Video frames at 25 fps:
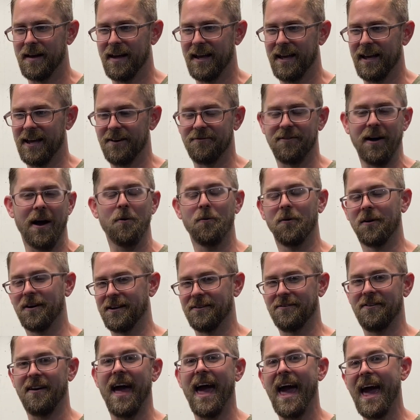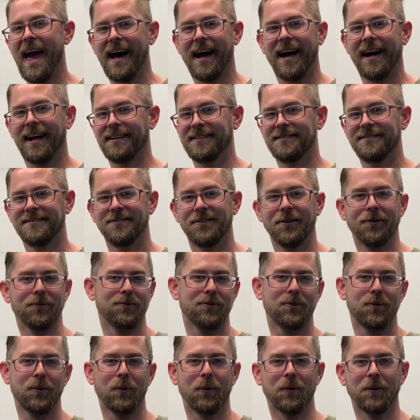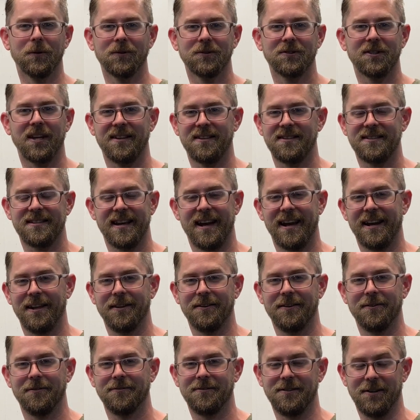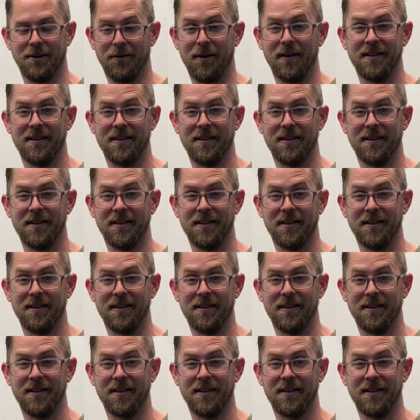if I wouldn't have had those tools on the side of the, you know, on